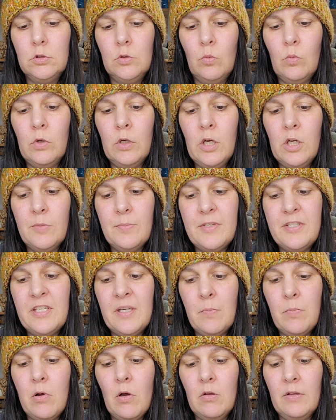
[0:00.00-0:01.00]

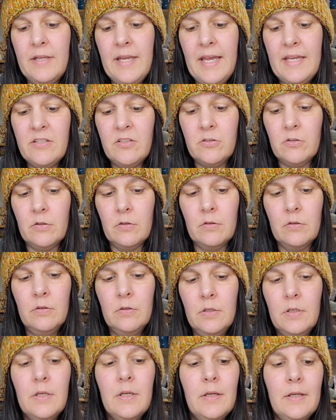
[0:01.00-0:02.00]
100% polyester.
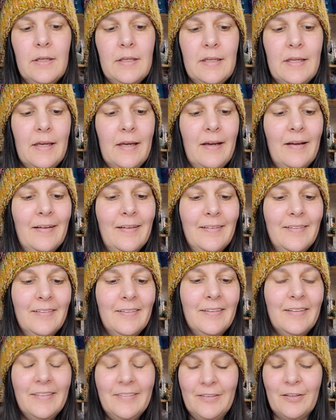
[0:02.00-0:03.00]
Yeah,
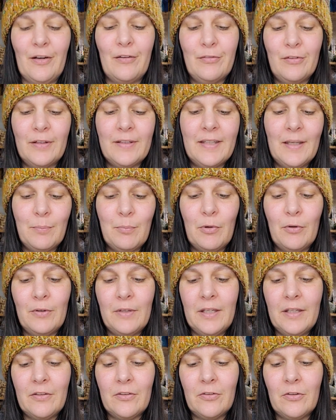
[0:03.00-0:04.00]
it's soft like that
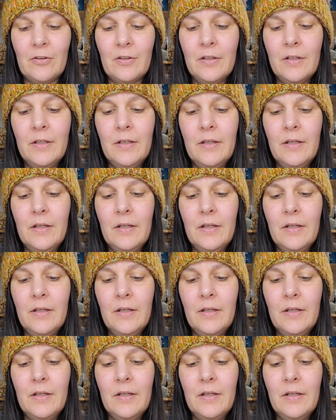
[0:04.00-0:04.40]
polyester.